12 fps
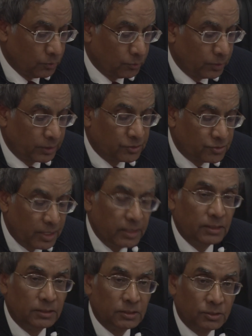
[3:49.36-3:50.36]
for
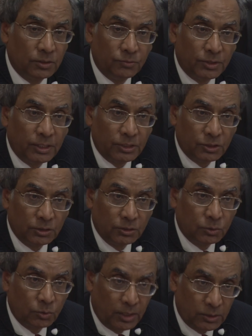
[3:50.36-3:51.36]
extending this
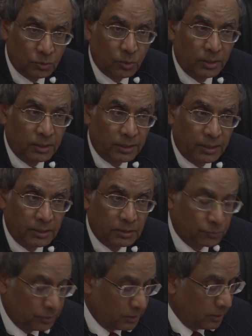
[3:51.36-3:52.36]
invitation to us to
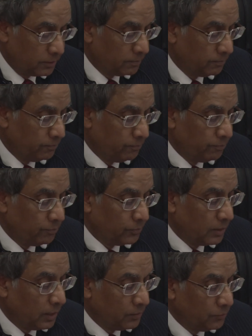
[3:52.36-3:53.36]
undertake the visit,
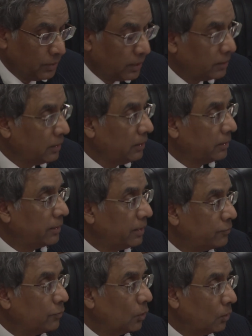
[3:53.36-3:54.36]
and we are really
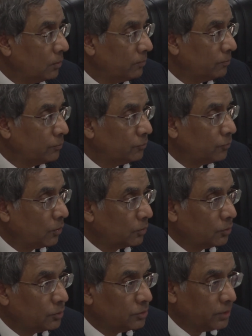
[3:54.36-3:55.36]
grateful for
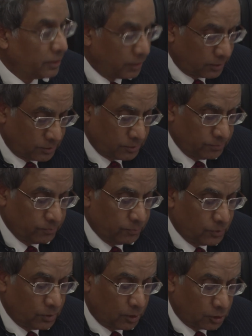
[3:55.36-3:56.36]
your generous
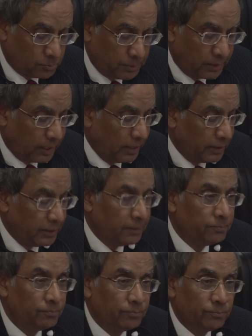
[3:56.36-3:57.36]

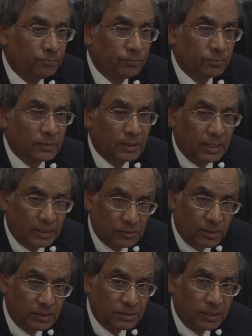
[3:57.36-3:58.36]
hospitality
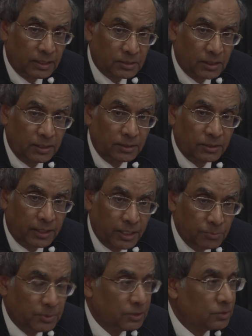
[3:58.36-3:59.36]
as well as the excellent
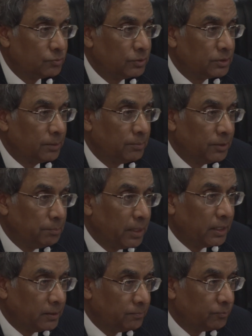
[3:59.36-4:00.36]
arrangements which have been
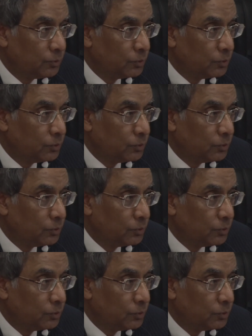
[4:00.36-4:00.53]
made